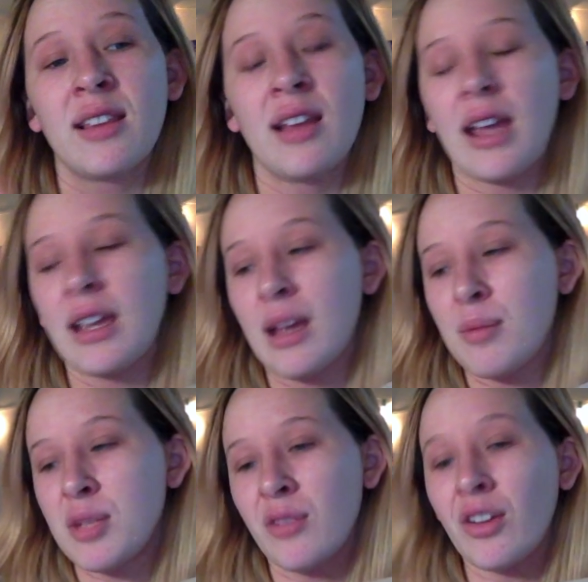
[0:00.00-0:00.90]
I
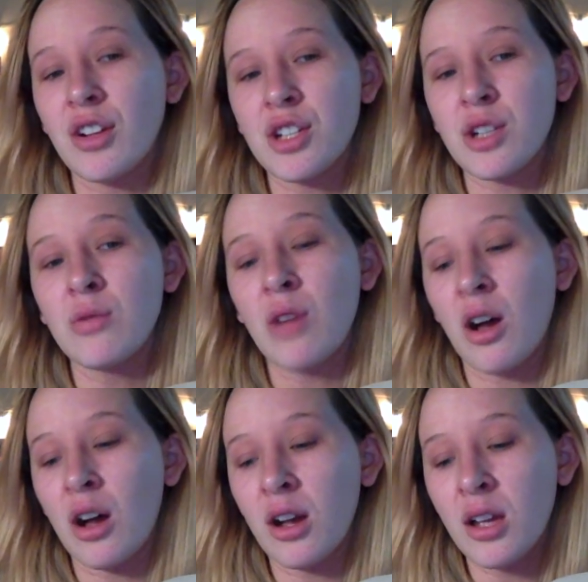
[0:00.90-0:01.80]
kept it for too
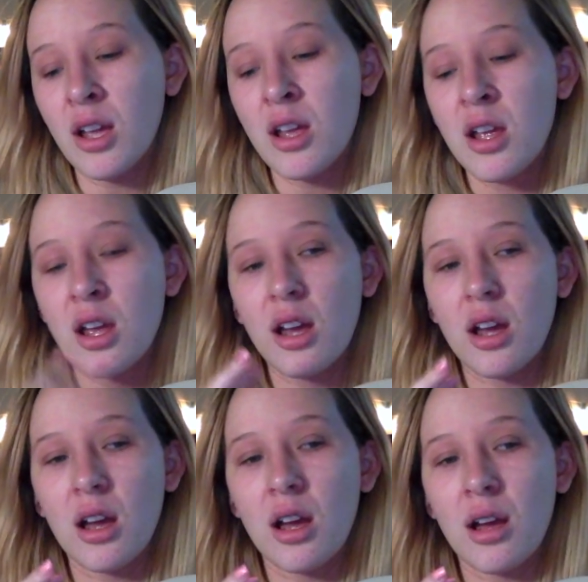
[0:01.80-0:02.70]
long
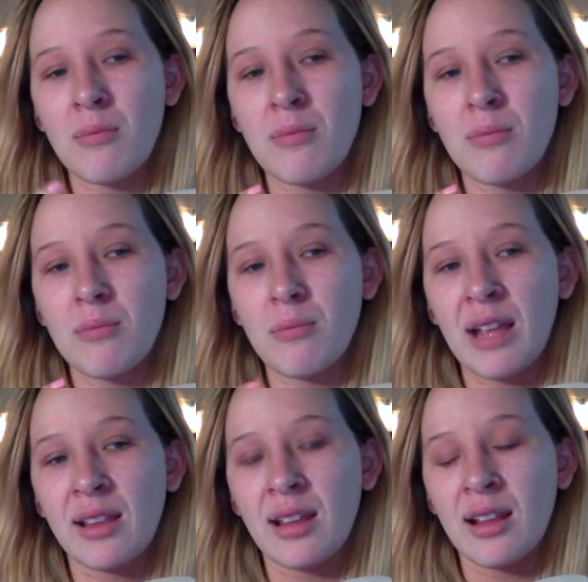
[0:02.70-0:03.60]
um,
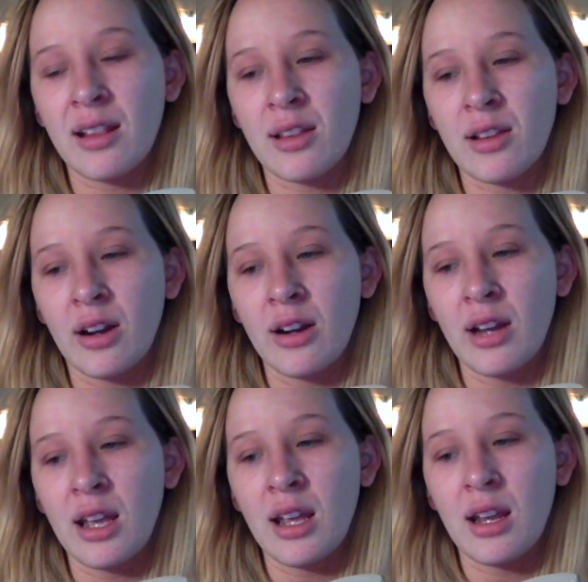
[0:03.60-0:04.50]
because it
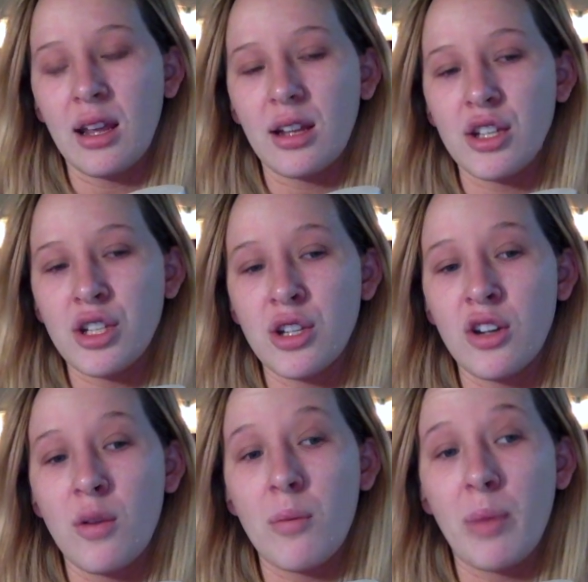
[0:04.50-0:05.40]
started
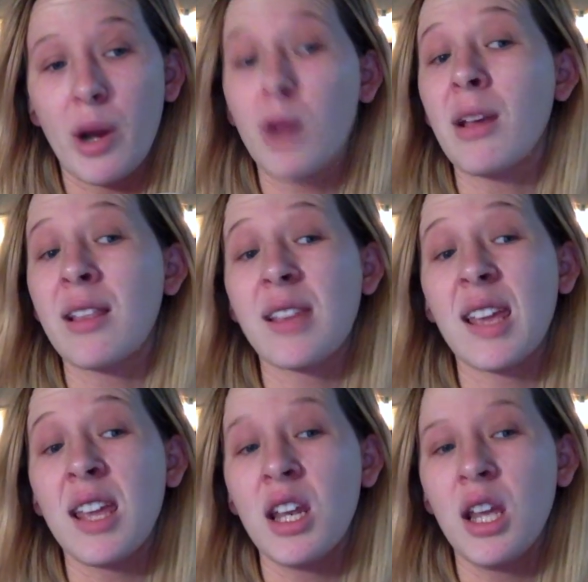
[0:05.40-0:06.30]
to burn my
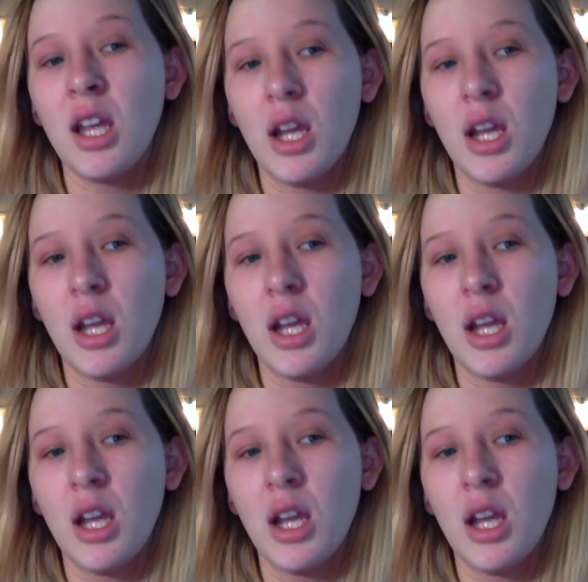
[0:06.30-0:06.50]
skin